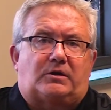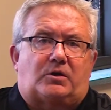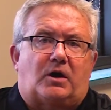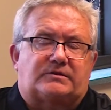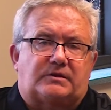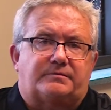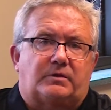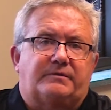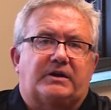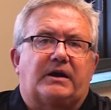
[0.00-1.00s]
cost of
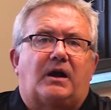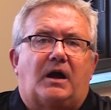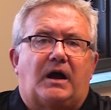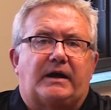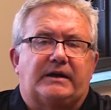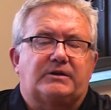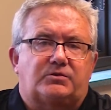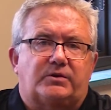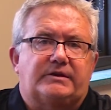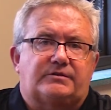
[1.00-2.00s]
living
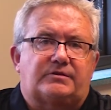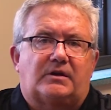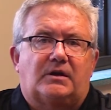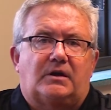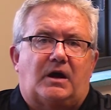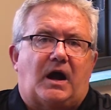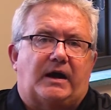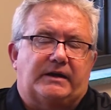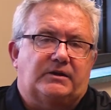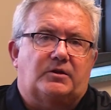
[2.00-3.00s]
increase
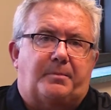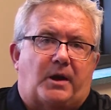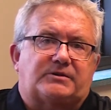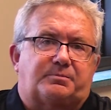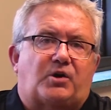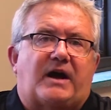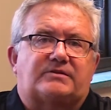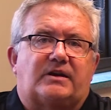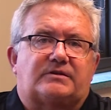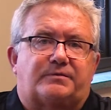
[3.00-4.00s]
in the budget
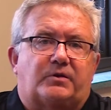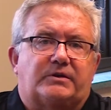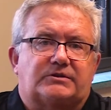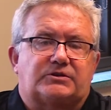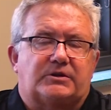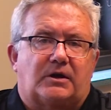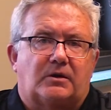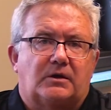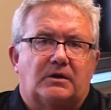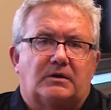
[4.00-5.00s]
process for this year.
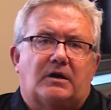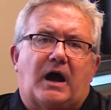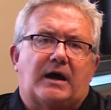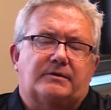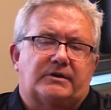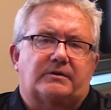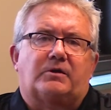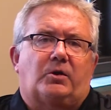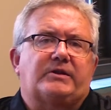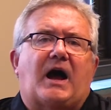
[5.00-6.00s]
They're
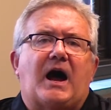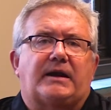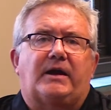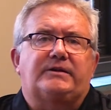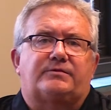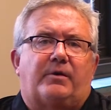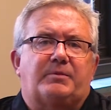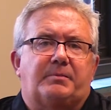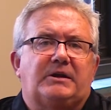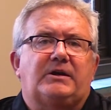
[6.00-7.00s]
really the highlights from
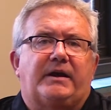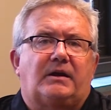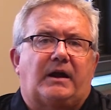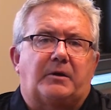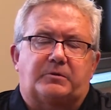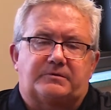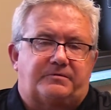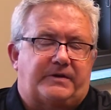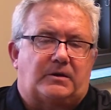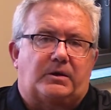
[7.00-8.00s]
the meeting. It was
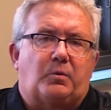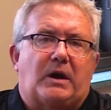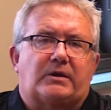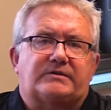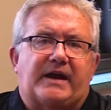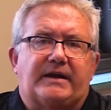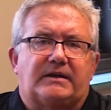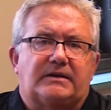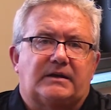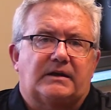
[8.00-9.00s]
fairly well
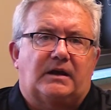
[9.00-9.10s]
attended.